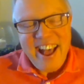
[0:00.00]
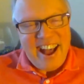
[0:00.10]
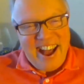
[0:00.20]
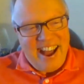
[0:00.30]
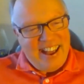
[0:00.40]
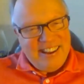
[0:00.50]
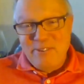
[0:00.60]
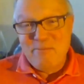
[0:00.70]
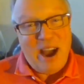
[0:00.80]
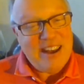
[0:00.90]
you
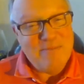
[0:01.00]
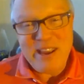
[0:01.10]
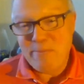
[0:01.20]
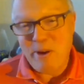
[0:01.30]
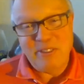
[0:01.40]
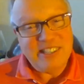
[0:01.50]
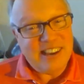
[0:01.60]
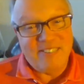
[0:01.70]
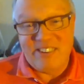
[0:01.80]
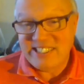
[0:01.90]
reminded me about this.
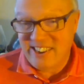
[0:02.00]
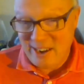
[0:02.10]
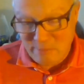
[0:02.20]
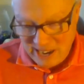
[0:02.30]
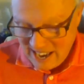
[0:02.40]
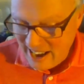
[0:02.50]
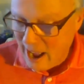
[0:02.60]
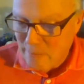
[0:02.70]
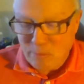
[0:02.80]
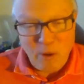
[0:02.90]
I was going to bring it
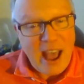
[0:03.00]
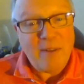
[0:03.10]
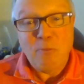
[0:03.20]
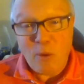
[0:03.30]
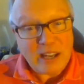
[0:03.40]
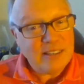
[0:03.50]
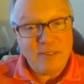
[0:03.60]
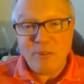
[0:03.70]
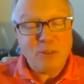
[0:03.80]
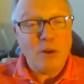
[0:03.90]
up. Yeah, what?
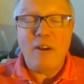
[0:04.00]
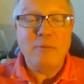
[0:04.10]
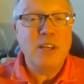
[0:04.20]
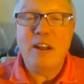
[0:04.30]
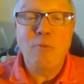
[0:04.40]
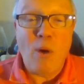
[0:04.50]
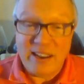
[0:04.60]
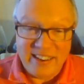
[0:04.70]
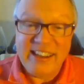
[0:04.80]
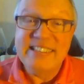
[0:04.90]
25% off what?
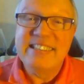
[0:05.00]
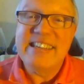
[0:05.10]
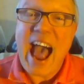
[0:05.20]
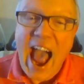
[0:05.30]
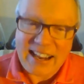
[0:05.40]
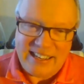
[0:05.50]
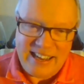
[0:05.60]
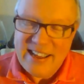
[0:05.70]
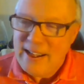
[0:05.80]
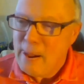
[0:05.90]
Exactly.
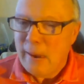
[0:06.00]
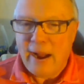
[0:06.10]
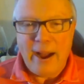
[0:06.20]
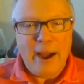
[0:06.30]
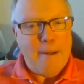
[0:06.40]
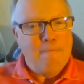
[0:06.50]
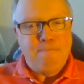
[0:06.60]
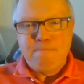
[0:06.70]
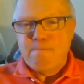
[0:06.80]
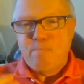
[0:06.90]
Um,
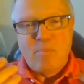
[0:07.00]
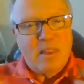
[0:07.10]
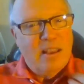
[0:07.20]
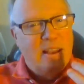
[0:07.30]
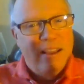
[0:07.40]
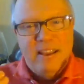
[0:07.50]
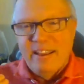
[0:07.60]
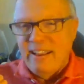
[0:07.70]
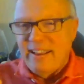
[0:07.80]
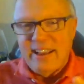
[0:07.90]

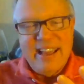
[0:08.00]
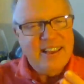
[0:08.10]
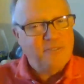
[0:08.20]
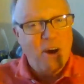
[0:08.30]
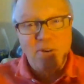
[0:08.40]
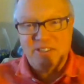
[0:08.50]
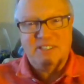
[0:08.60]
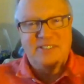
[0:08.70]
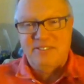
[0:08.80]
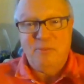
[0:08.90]

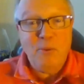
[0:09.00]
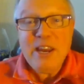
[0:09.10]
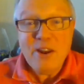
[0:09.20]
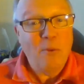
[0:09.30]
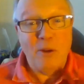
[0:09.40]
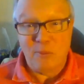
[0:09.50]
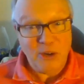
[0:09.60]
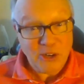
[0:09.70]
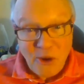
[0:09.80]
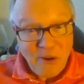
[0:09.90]
folks, we know what we're
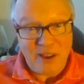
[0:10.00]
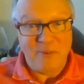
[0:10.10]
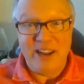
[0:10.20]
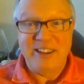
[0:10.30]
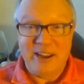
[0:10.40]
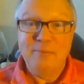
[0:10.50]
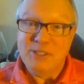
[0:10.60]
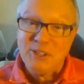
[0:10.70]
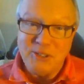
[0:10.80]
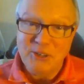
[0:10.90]
doing when it comes
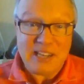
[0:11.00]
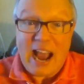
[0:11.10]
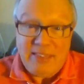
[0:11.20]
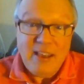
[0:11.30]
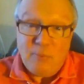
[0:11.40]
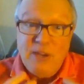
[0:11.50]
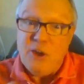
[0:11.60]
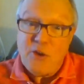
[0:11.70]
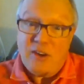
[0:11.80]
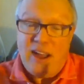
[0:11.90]
to cruising. I think we
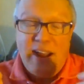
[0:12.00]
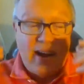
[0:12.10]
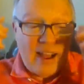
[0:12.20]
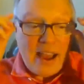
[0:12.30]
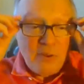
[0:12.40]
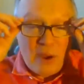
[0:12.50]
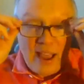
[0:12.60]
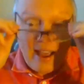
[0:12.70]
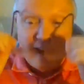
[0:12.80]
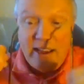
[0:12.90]
do. Uh, I do. I
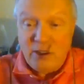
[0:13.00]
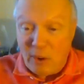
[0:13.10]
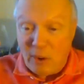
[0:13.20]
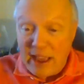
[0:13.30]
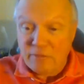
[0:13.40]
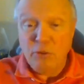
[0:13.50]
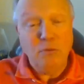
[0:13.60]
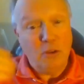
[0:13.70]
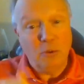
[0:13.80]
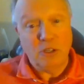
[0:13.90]
have. I know I have new
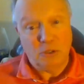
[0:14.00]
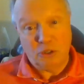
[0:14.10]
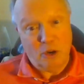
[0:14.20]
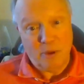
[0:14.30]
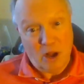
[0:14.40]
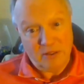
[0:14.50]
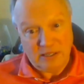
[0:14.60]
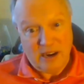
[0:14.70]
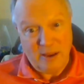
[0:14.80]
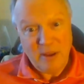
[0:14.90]
viewers who join me all the
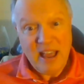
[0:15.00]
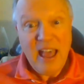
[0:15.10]
time,